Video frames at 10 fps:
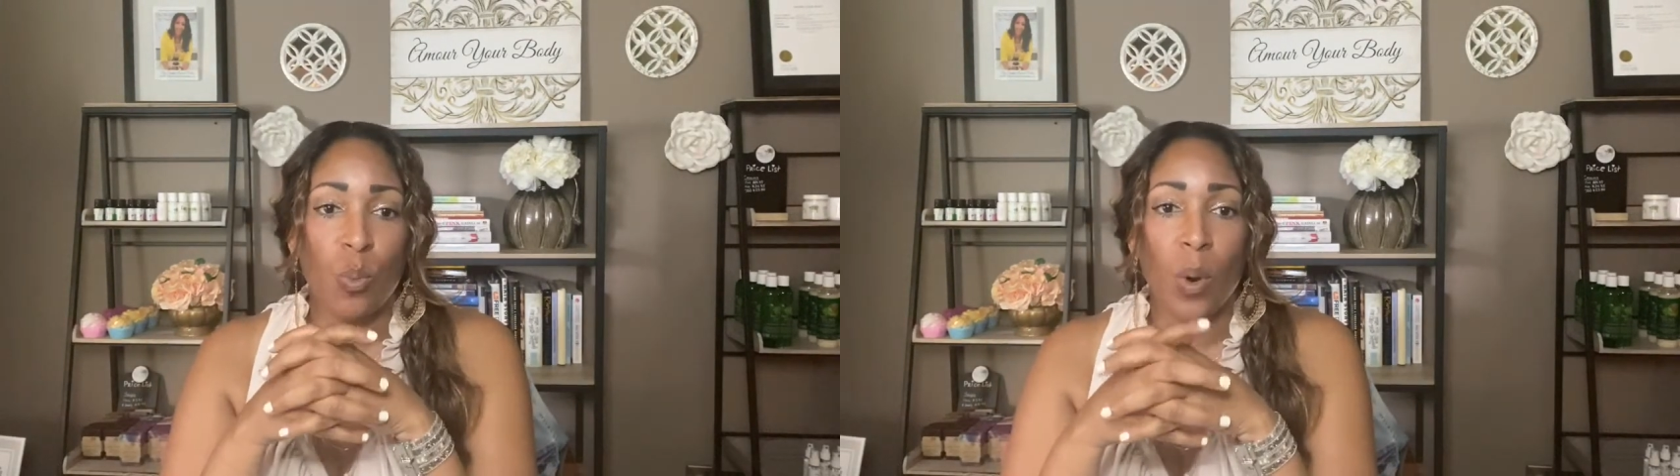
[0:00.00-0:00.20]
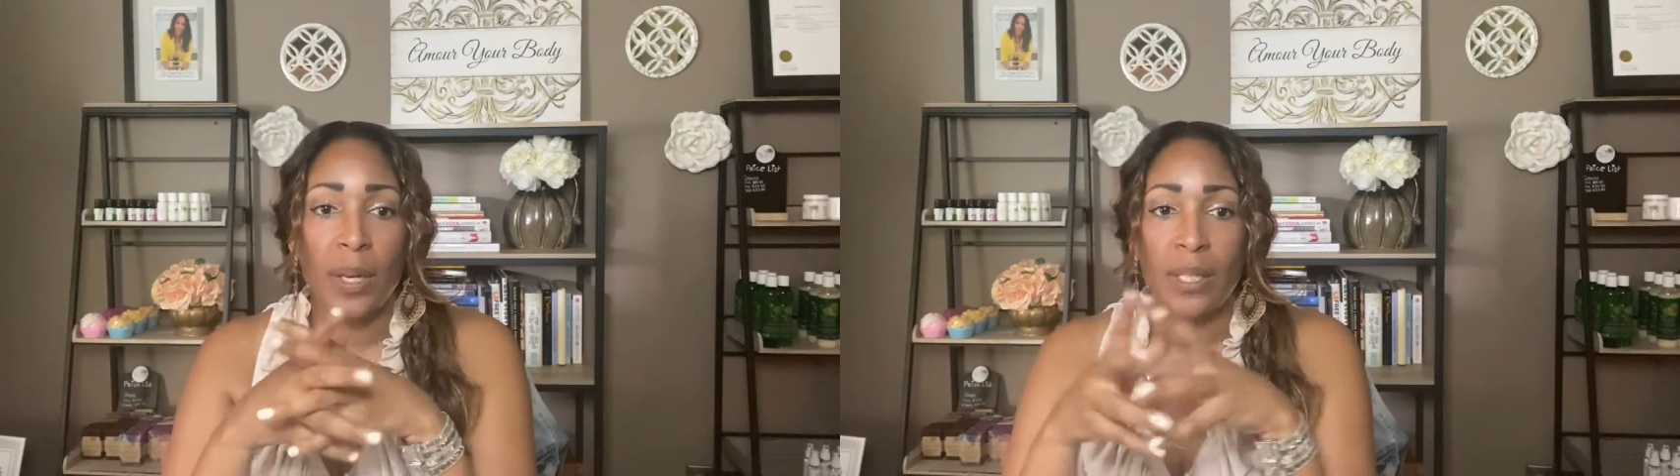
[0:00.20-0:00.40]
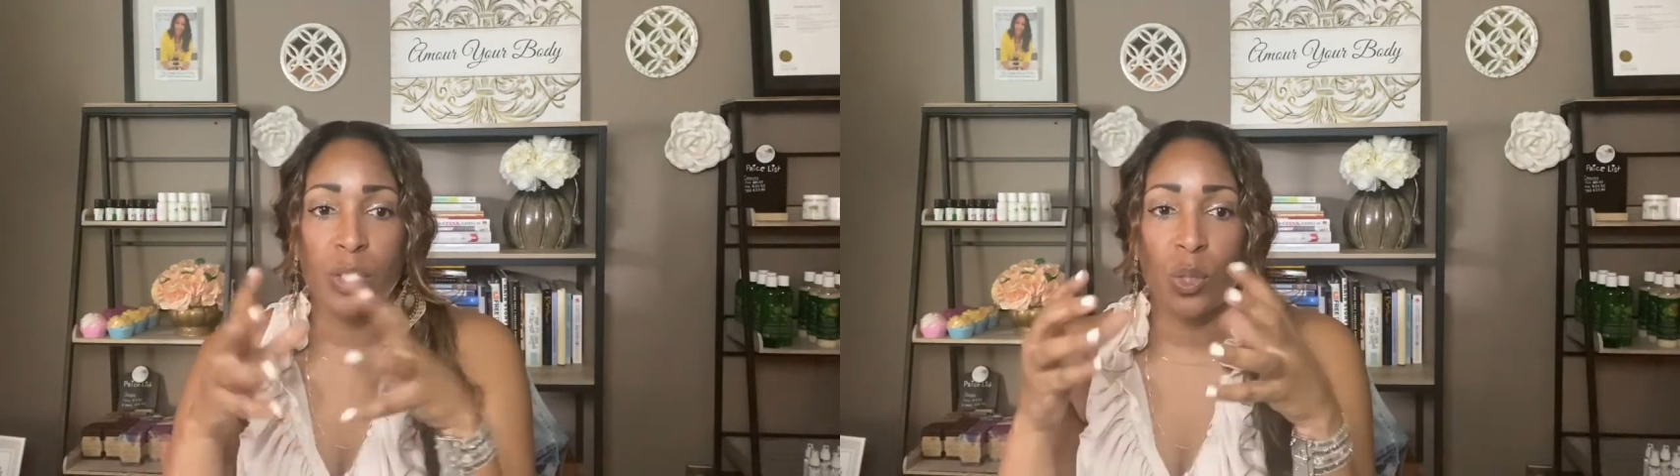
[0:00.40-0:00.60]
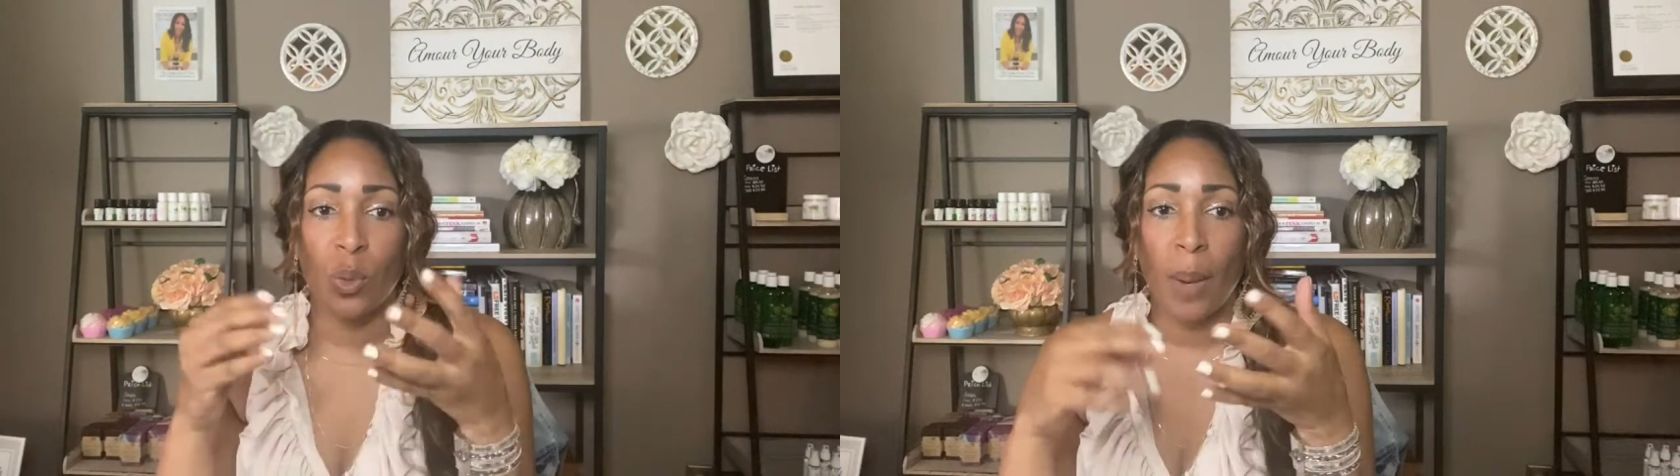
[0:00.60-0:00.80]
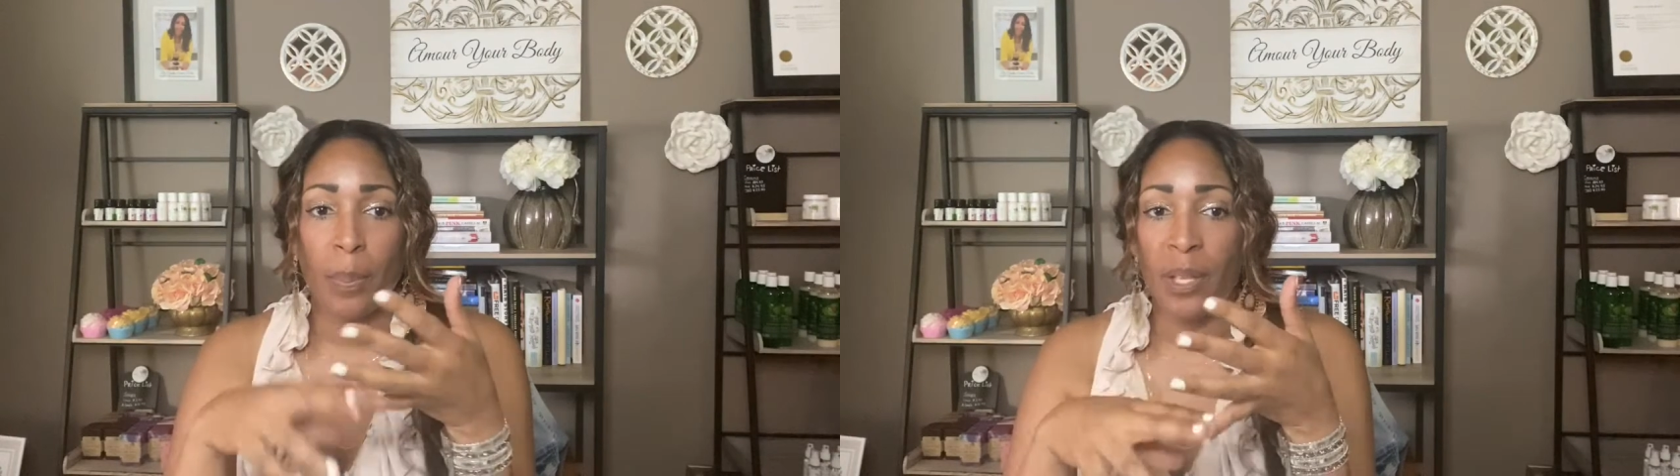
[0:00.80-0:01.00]
wanting
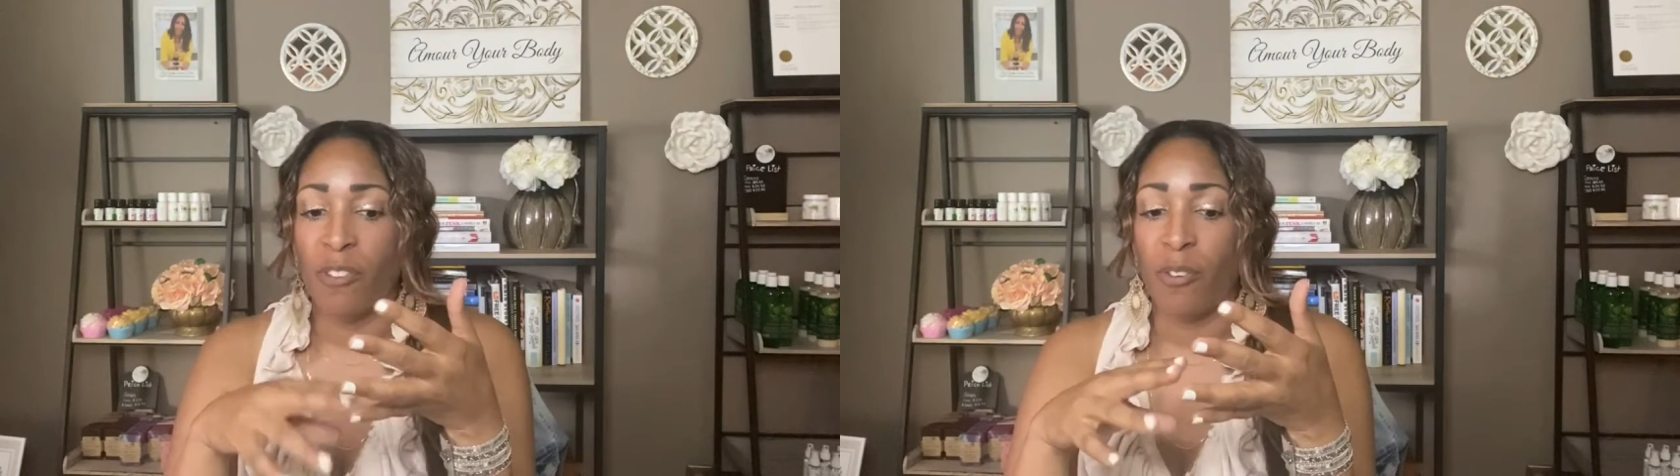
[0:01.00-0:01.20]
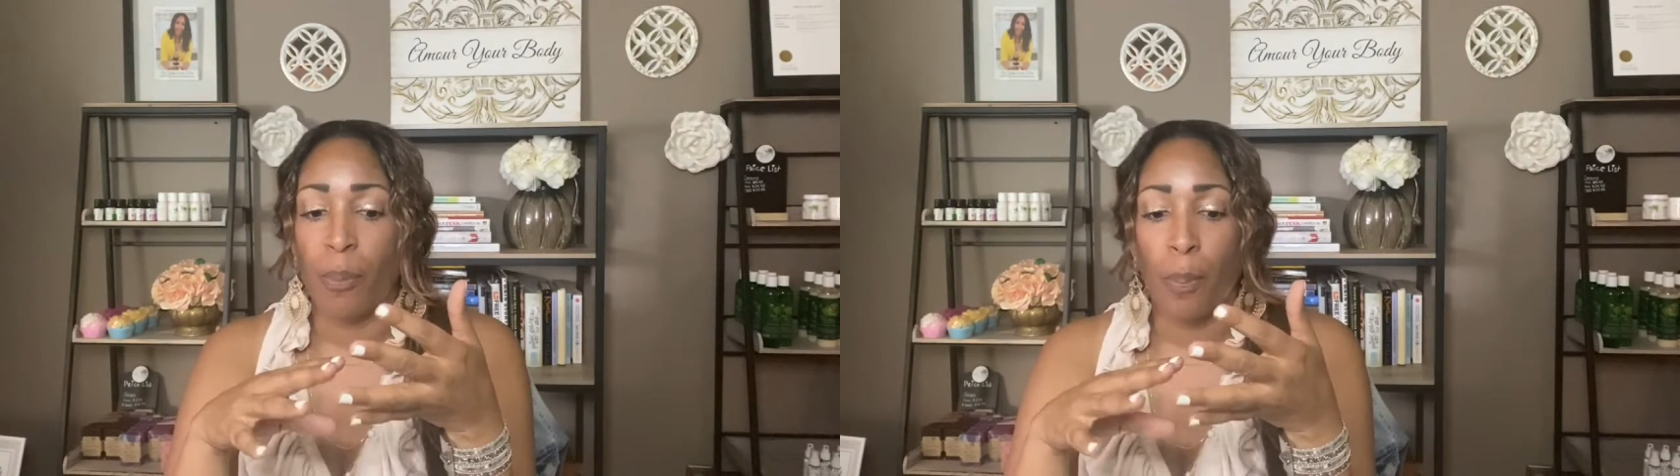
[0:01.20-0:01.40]
to uplift,